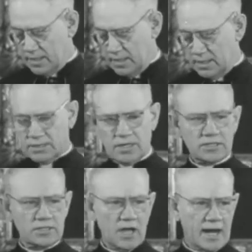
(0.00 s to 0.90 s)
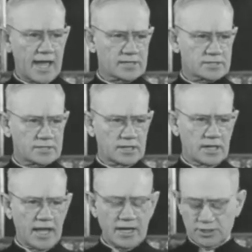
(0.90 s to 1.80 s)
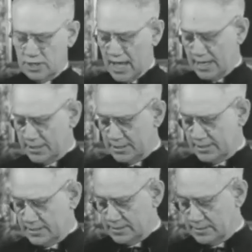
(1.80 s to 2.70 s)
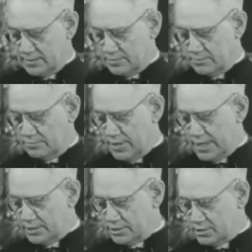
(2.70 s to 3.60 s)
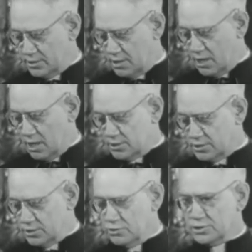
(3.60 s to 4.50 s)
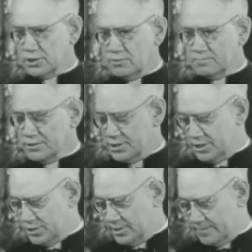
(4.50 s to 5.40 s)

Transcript: It does not ask their nationality, race, or social position.